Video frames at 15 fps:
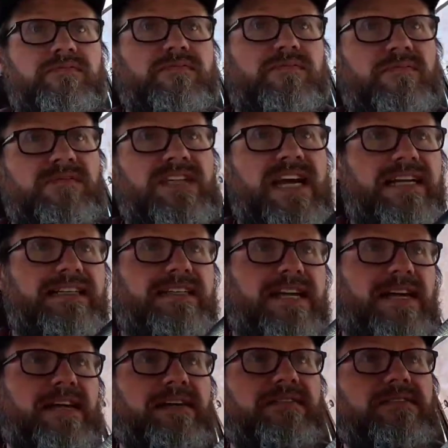jack
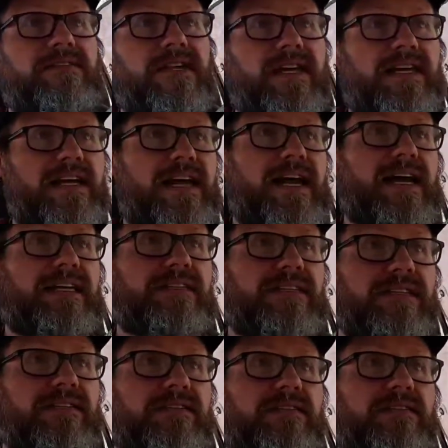stands that it hasn't